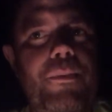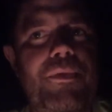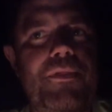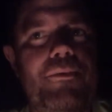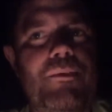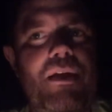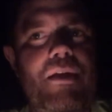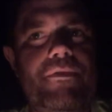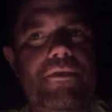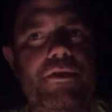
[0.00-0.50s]
but
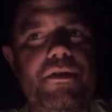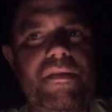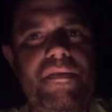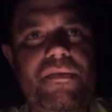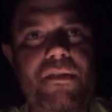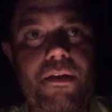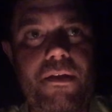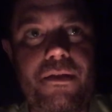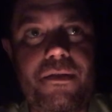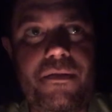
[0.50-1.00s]
the raven just
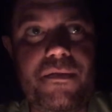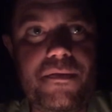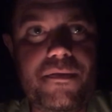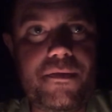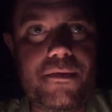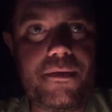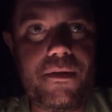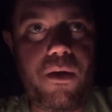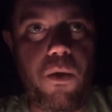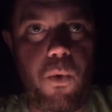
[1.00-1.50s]
says,
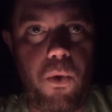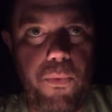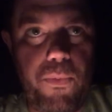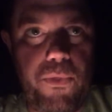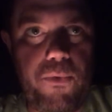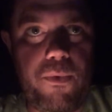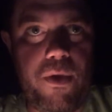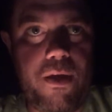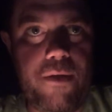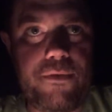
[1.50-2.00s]
quote
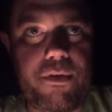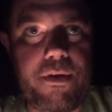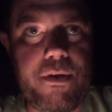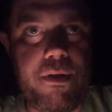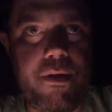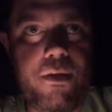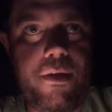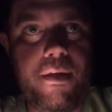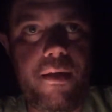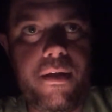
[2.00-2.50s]
the raven,
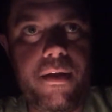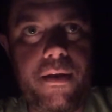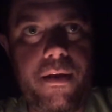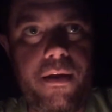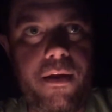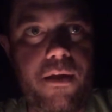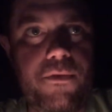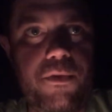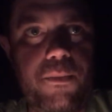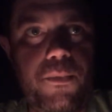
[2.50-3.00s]

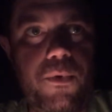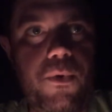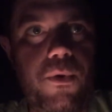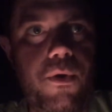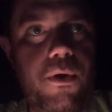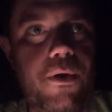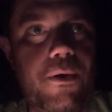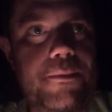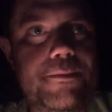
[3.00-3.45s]
nevermore.